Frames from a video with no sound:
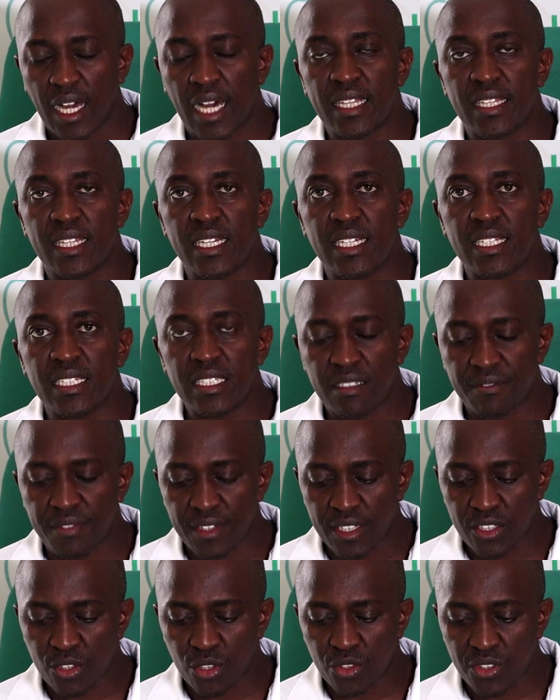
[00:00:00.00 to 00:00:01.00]
and then
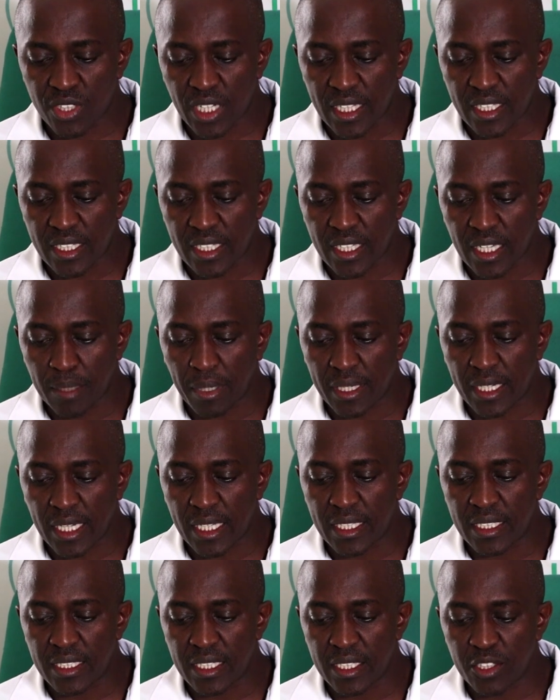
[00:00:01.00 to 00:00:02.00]
infections like
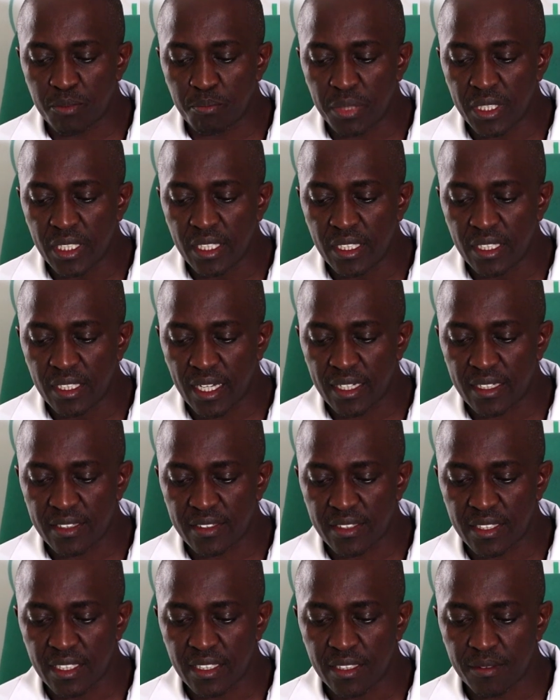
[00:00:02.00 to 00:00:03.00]
hepatitis B and
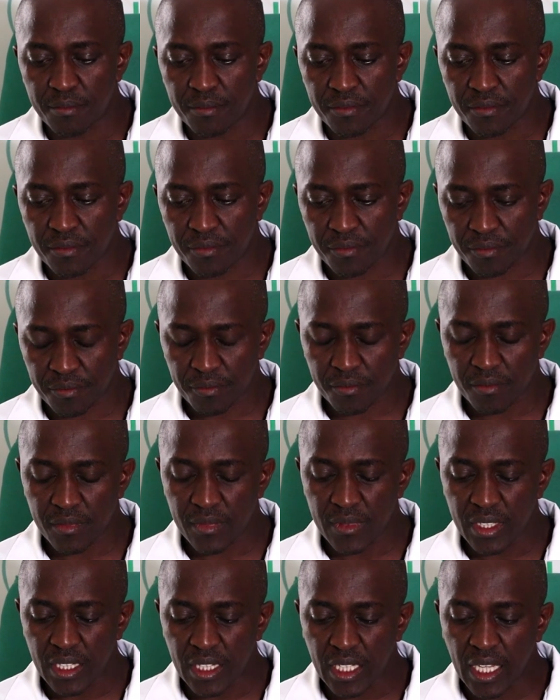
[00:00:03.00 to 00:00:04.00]
C,
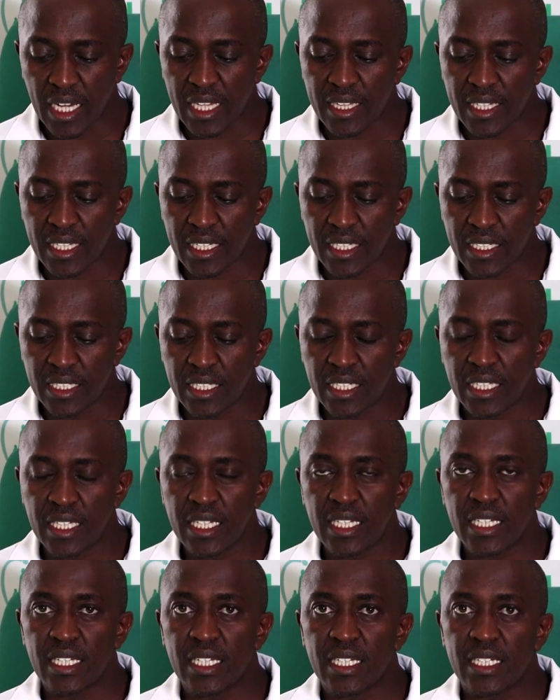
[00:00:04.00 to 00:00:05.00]
and then
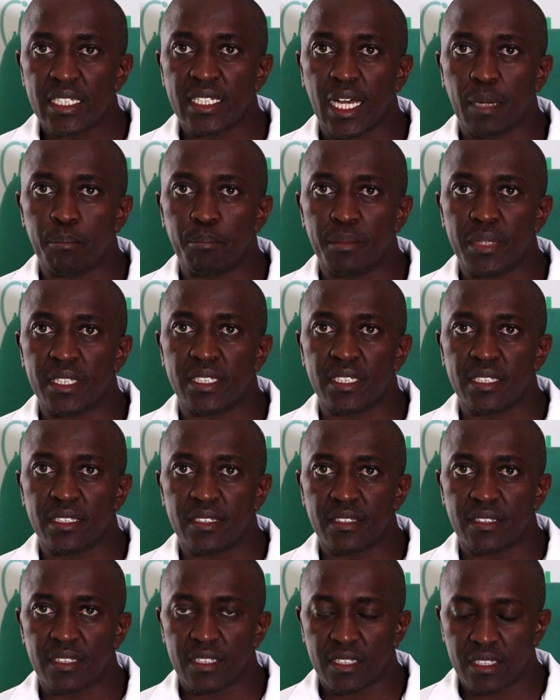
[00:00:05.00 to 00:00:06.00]

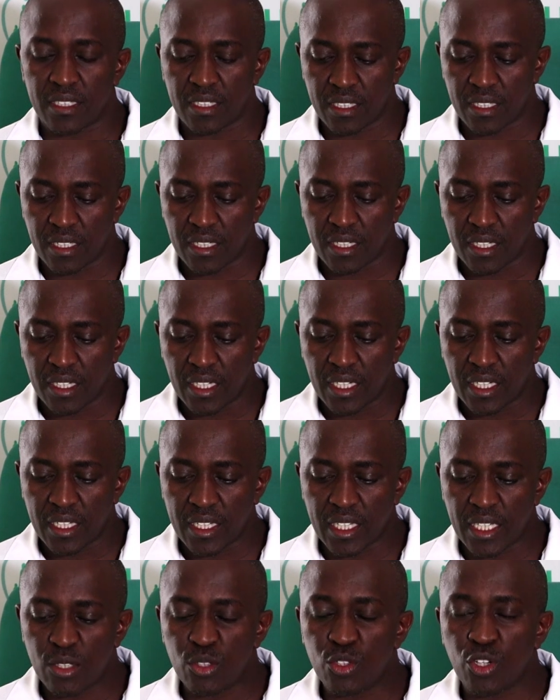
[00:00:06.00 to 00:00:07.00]
diabetes.
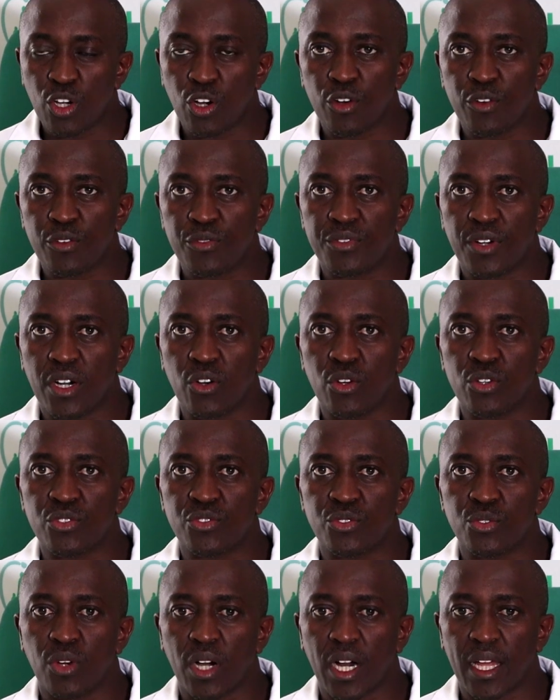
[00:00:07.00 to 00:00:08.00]
Then you have
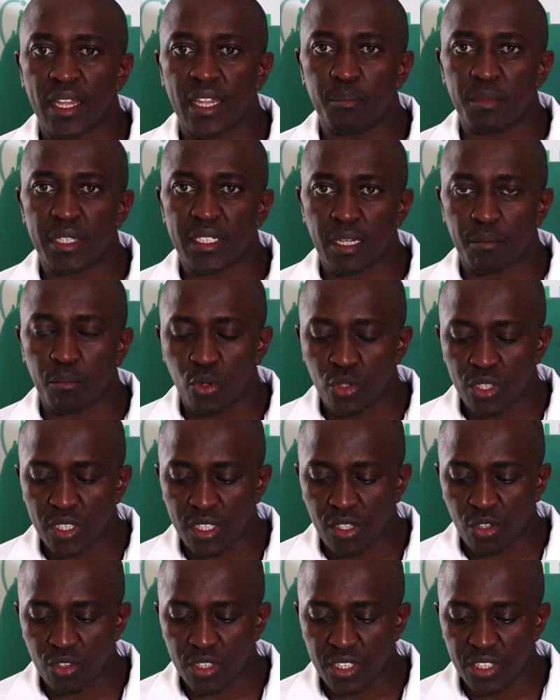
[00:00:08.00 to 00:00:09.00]
also other
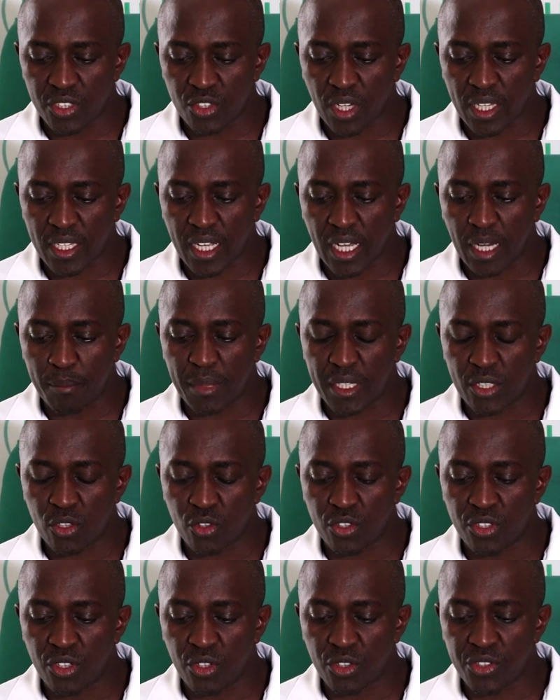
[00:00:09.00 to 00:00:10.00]
metabolic conditions like
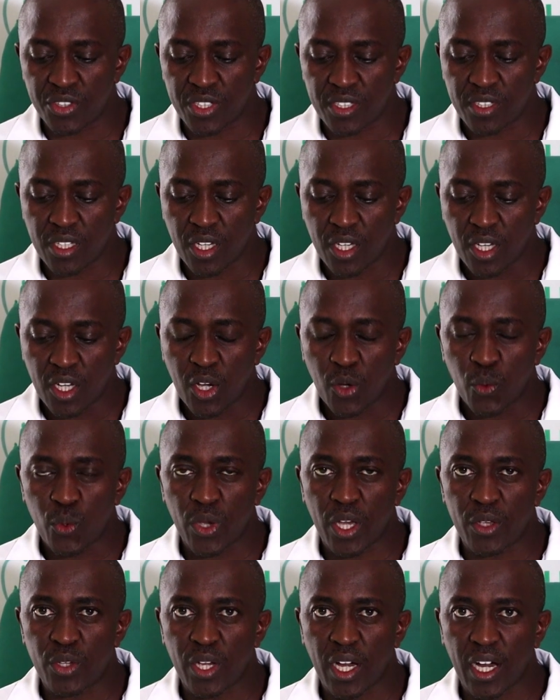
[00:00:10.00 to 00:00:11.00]
amyloidosis,
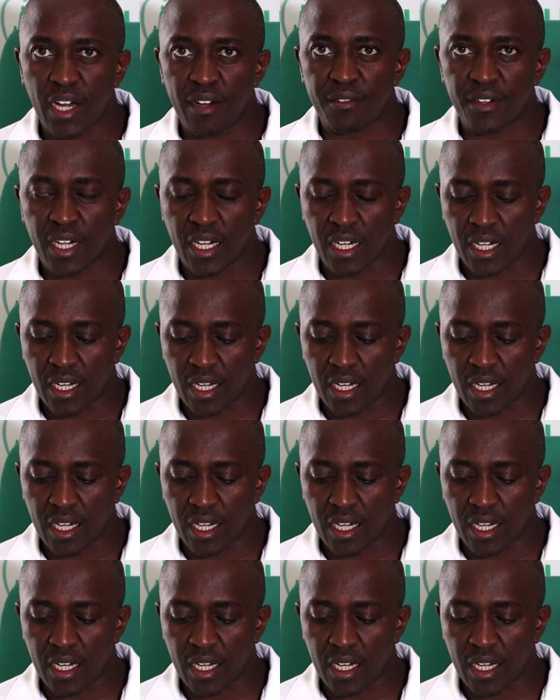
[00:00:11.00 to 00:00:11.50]
where you have